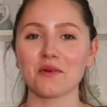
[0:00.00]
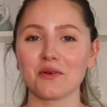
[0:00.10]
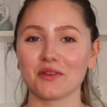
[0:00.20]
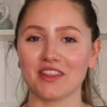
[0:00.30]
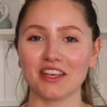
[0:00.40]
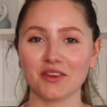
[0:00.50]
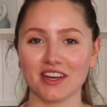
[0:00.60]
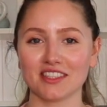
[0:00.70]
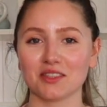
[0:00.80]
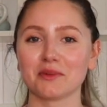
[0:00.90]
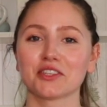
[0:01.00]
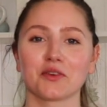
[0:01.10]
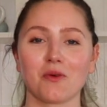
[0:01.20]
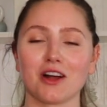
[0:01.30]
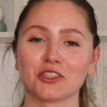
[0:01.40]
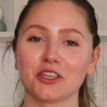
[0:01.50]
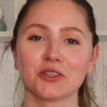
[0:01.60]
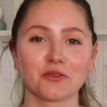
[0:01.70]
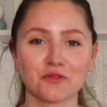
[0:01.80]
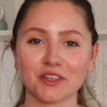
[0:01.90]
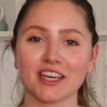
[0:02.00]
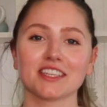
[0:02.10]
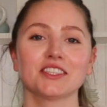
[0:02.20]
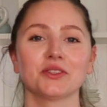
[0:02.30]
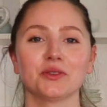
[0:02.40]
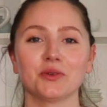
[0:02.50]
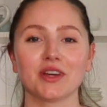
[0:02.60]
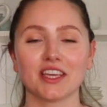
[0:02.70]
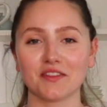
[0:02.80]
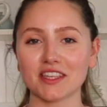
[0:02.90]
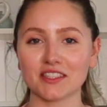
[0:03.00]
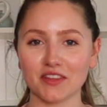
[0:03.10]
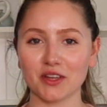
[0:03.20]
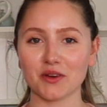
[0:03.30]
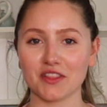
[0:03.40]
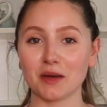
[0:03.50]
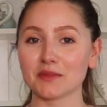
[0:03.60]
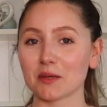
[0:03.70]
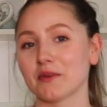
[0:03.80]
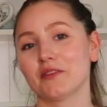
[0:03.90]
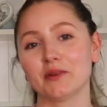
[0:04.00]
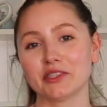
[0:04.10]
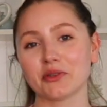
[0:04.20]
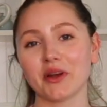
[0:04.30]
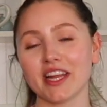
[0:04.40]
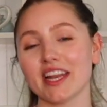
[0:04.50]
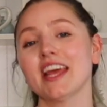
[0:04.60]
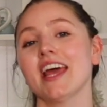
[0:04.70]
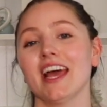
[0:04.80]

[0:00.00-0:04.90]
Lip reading: Well, thank you guys so much for watching. Don't forget to give this video a thumbs up if you enjoyed it,